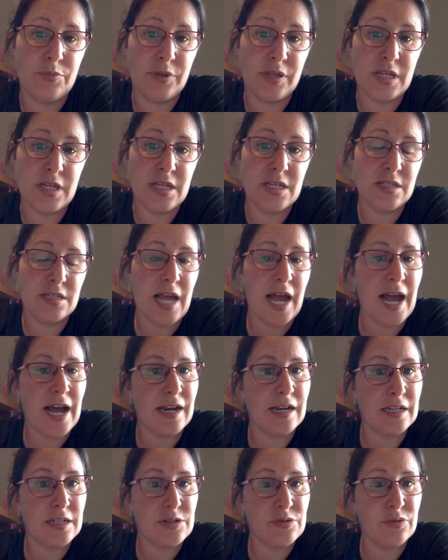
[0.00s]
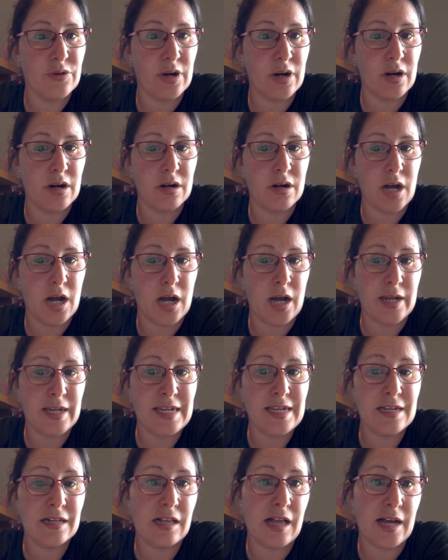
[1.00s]
please add it to our
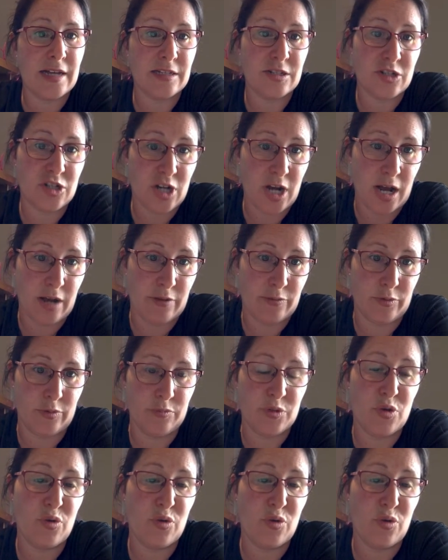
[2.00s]
e-class chat room.